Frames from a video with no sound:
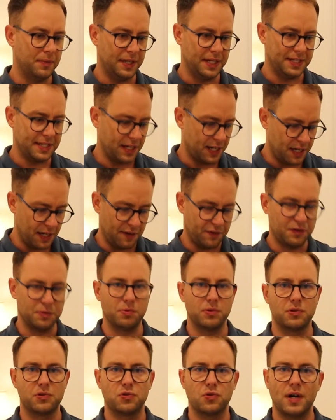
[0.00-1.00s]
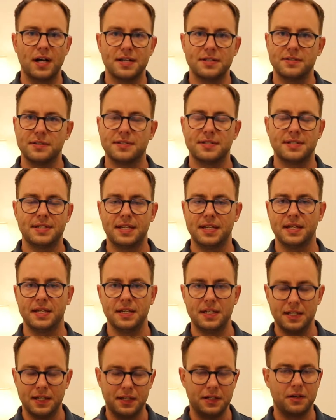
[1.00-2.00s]
It's uncomfortable, dries your
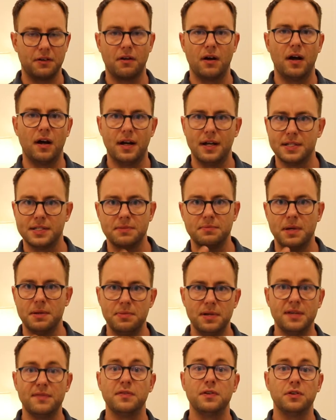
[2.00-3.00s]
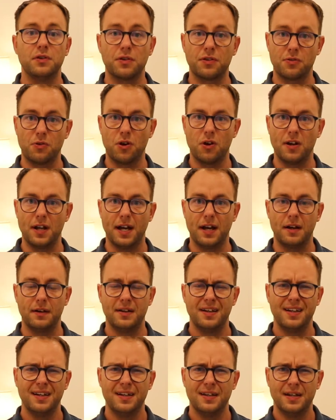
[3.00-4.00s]
skin and your eyes and maybe even your throat out.